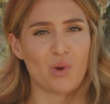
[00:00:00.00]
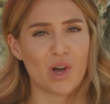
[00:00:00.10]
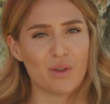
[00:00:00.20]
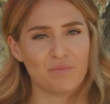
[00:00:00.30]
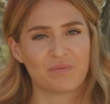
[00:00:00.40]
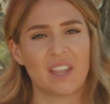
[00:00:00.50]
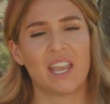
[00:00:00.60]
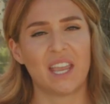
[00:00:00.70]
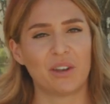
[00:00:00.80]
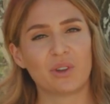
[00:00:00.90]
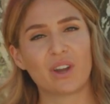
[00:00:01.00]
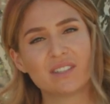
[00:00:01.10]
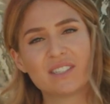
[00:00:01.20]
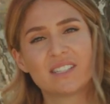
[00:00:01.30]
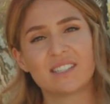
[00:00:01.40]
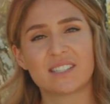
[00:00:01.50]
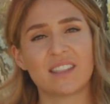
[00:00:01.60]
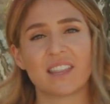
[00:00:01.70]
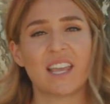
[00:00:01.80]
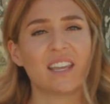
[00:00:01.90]
wall. In regards to
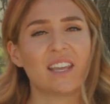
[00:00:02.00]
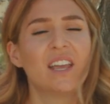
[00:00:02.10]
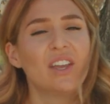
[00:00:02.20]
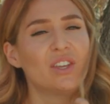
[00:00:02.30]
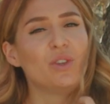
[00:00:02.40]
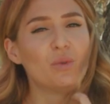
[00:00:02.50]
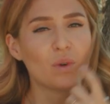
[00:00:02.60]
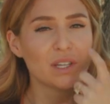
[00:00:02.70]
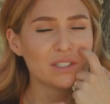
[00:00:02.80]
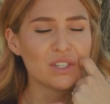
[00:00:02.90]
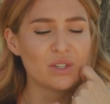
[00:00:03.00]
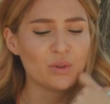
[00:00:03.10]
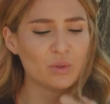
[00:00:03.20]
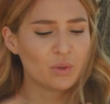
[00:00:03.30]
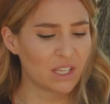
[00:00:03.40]
sunlight, you want to